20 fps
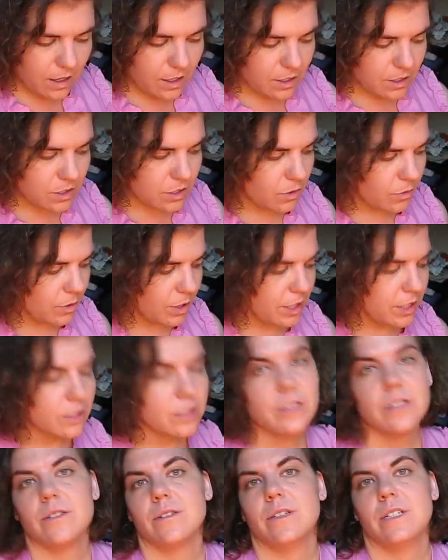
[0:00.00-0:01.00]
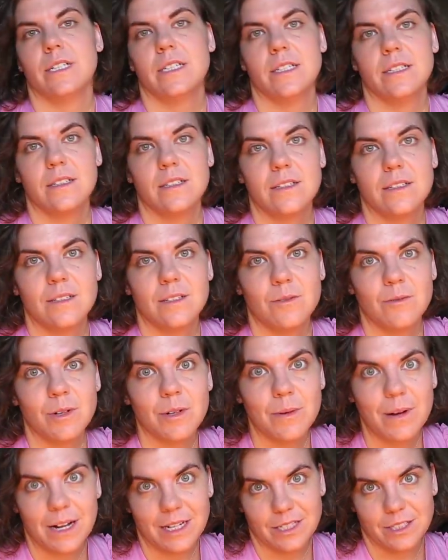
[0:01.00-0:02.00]
So what do you do? What do
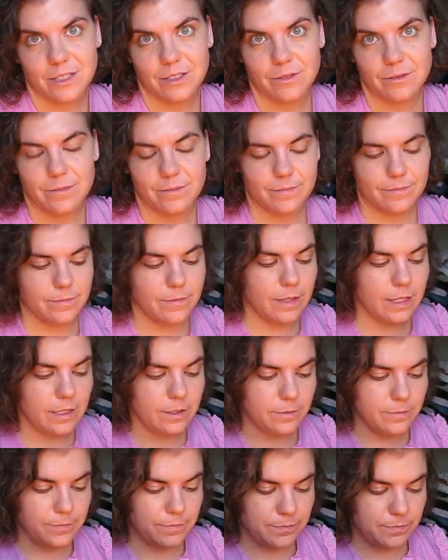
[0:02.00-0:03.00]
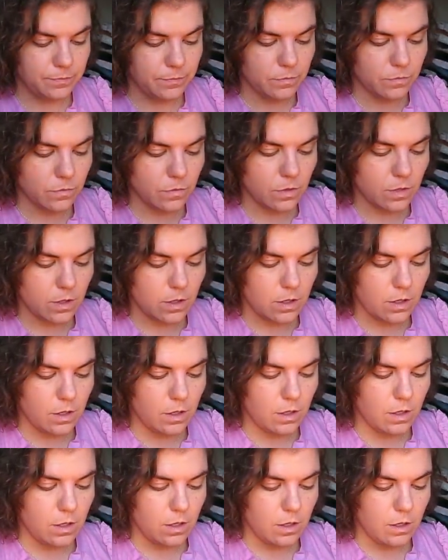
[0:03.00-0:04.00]
I do? Well,
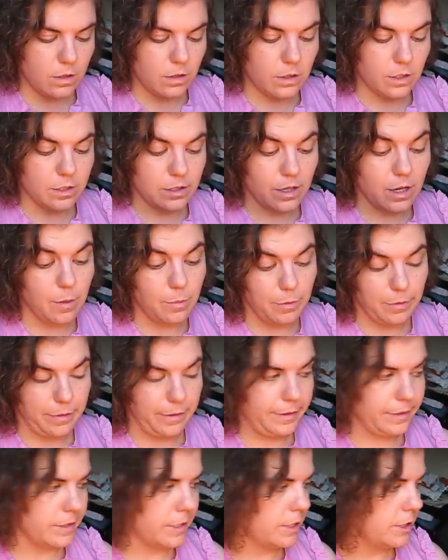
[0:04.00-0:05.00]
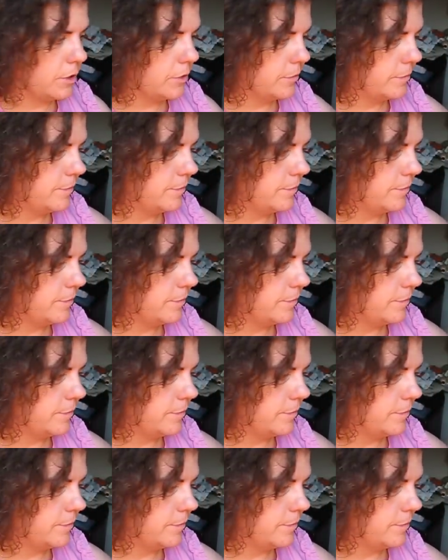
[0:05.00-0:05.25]
there's a couple things I do.